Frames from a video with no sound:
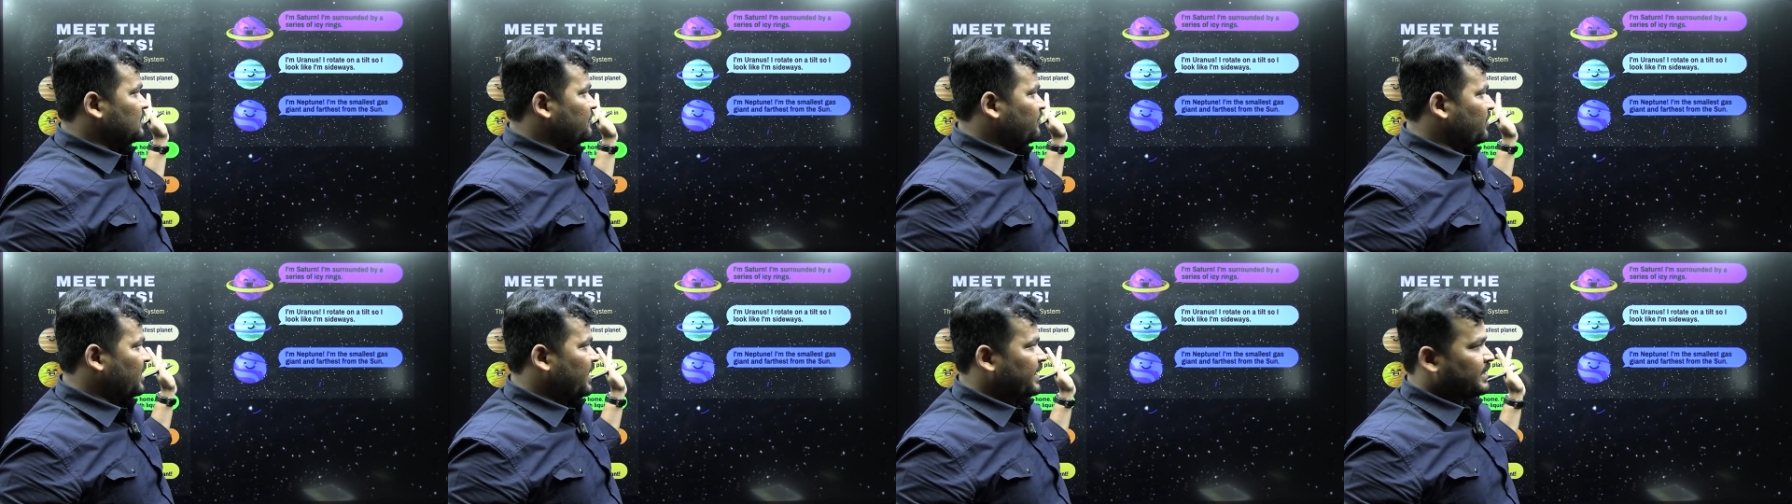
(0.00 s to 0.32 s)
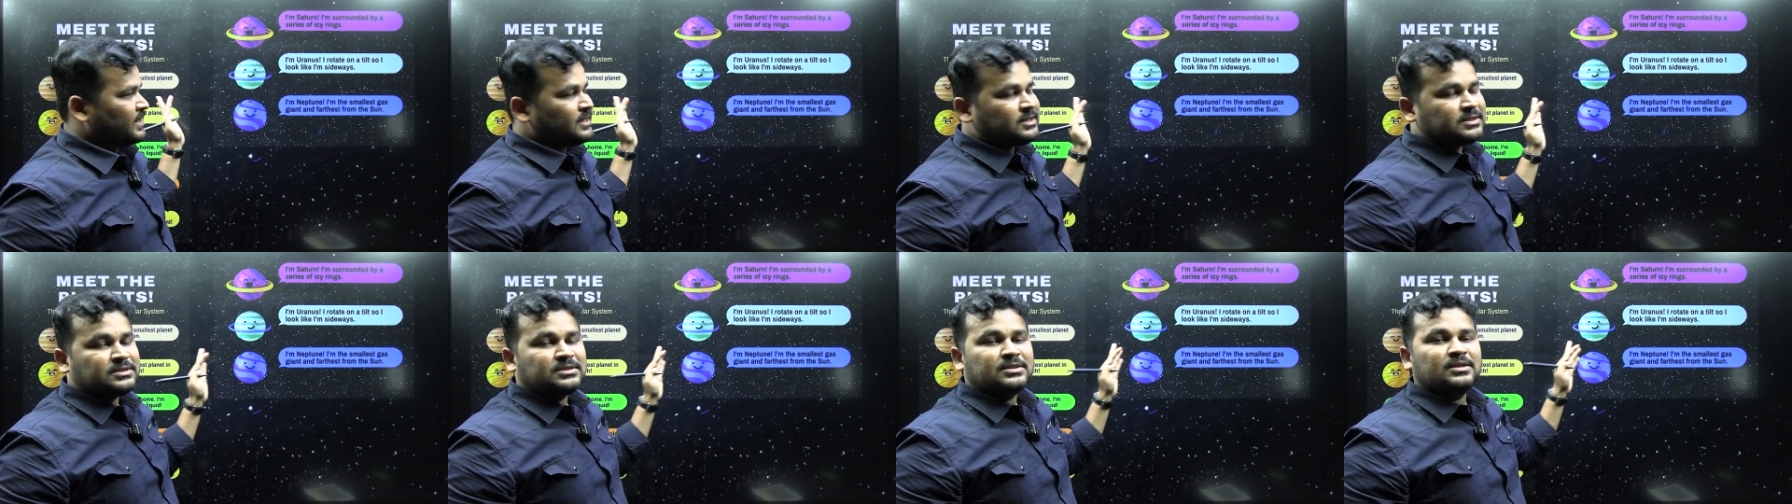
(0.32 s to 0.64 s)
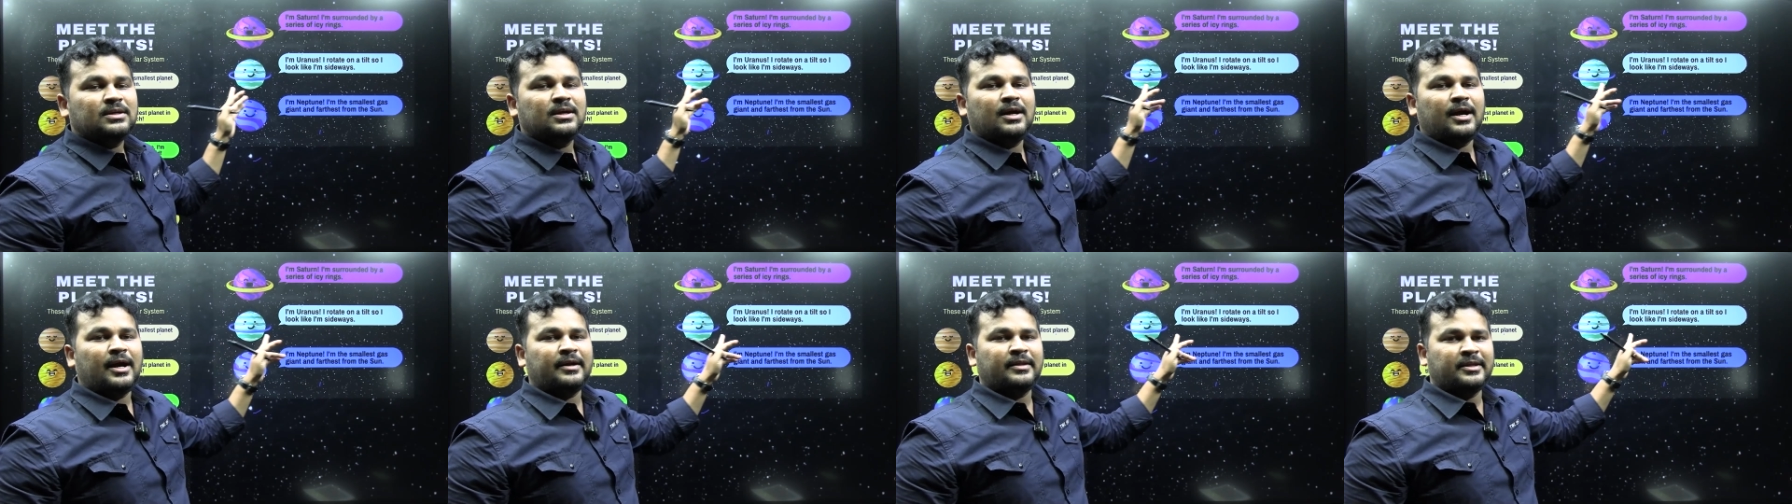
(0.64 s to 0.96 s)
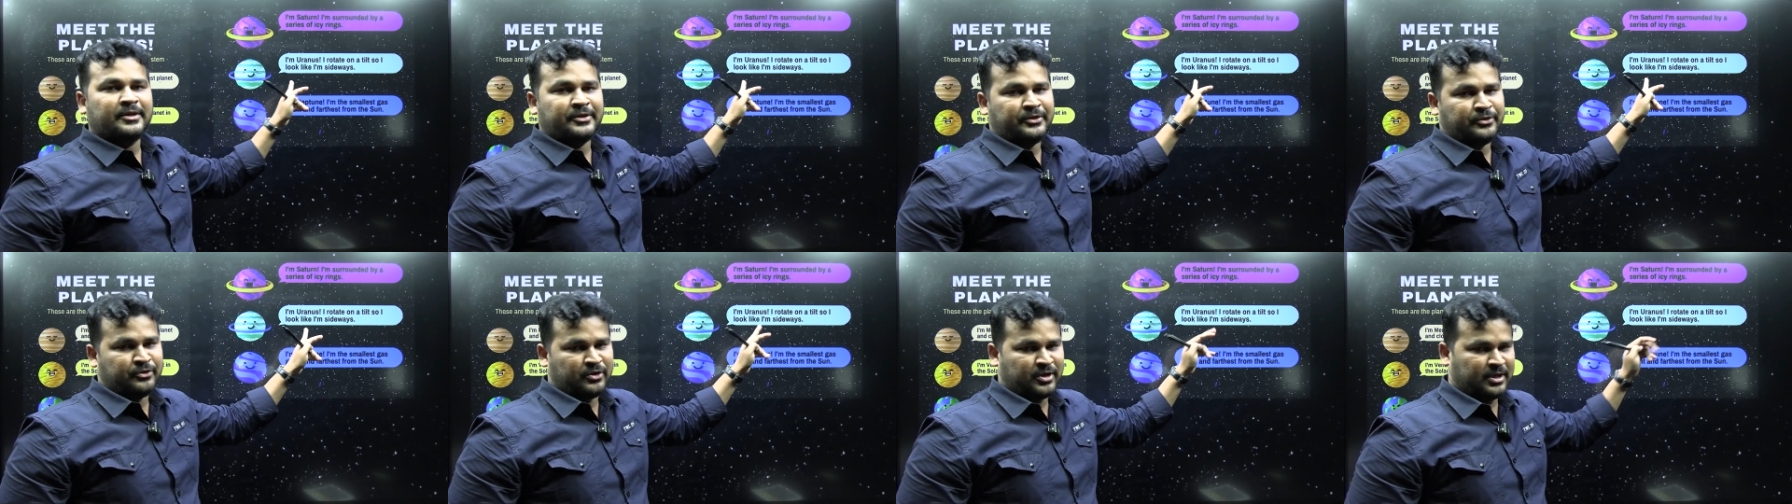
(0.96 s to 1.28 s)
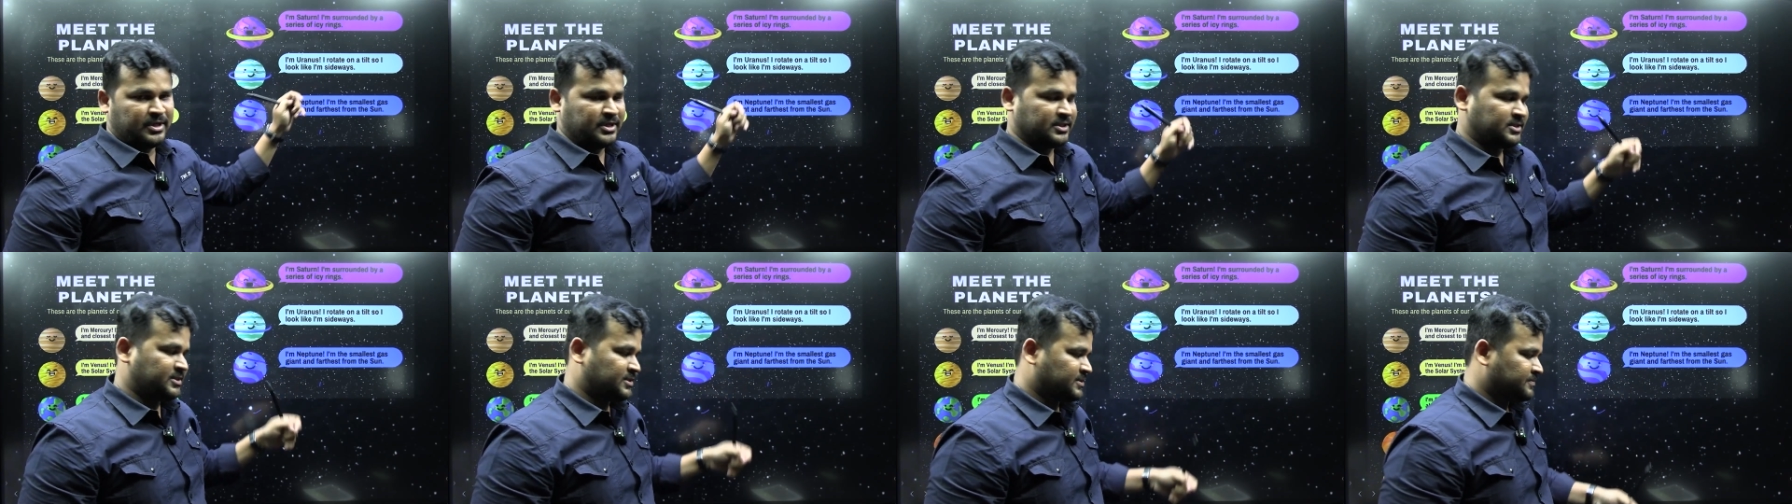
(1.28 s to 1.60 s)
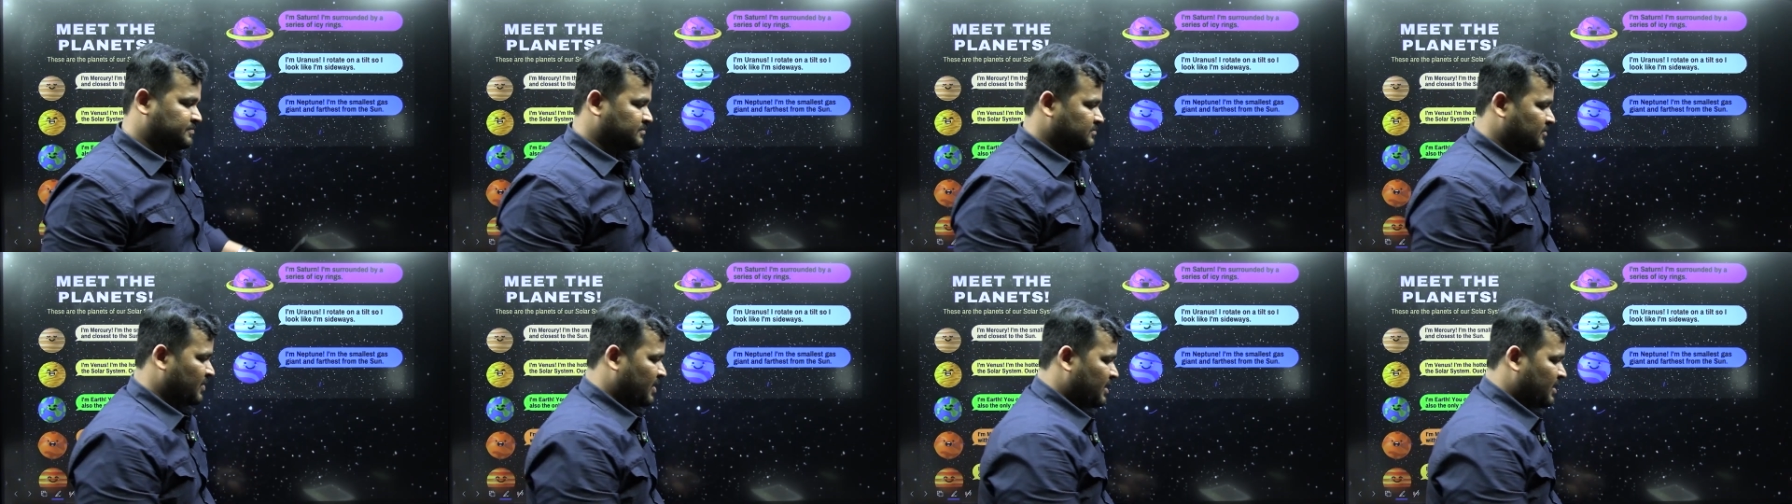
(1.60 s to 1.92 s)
planets and the Uranus.